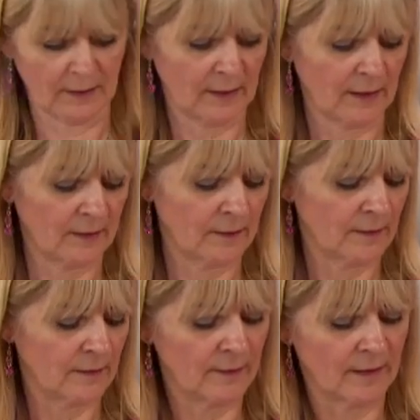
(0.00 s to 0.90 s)
again,
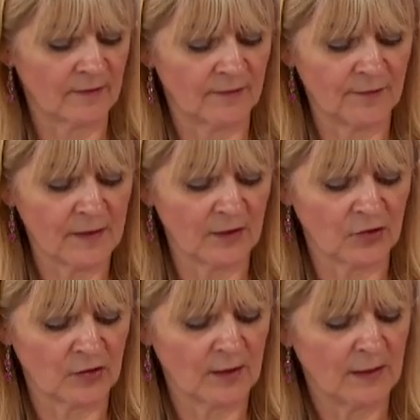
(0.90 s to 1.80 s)
that's
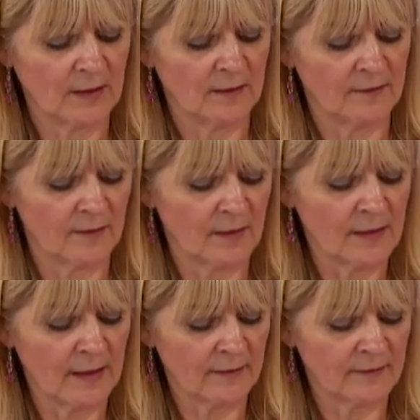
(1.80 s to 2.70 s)
finished. So the
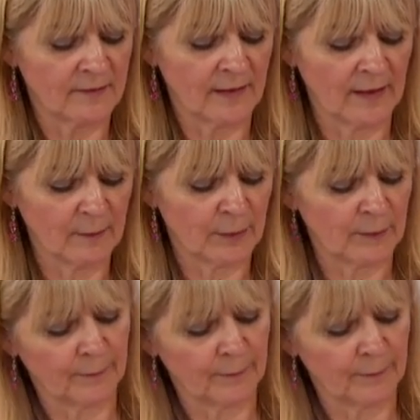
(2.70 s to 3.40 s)
next step